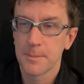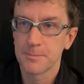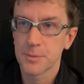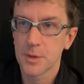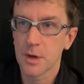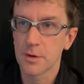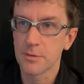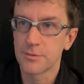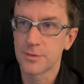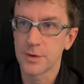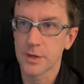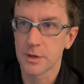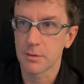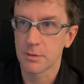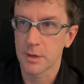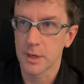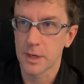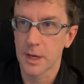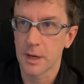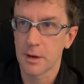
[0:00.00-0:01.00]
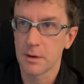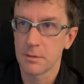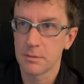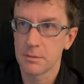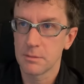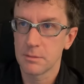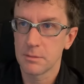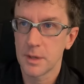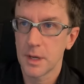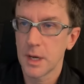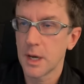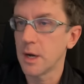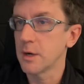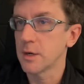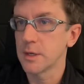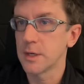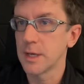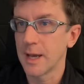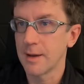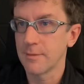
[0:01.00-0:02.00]
of figuring out how
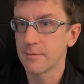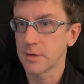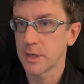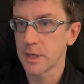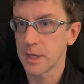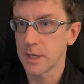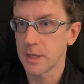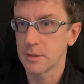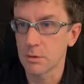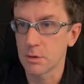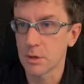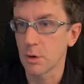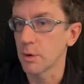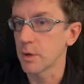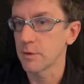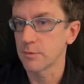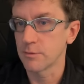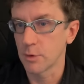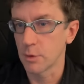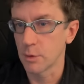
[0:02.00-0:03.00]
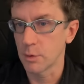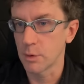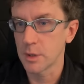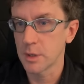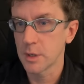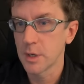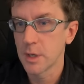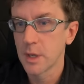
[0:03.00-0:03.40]
to navigate going forward.